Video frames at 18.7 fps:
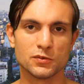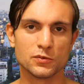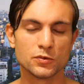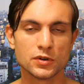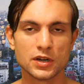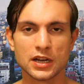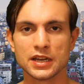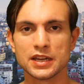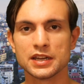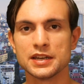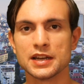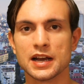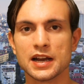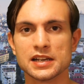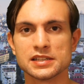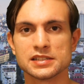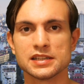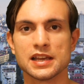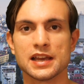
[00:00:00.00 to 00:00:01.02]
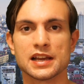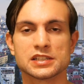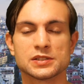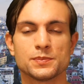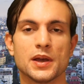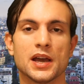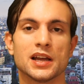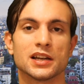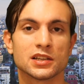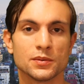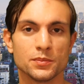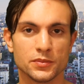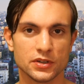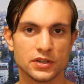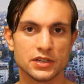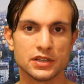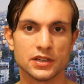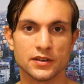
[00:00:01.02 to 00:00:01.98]
really nice expat
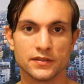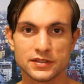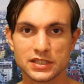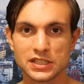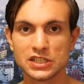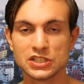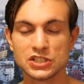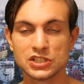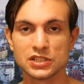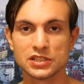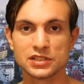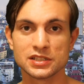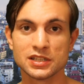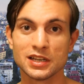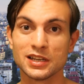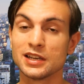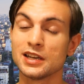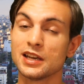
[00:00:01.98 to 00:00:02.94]
community of teachers.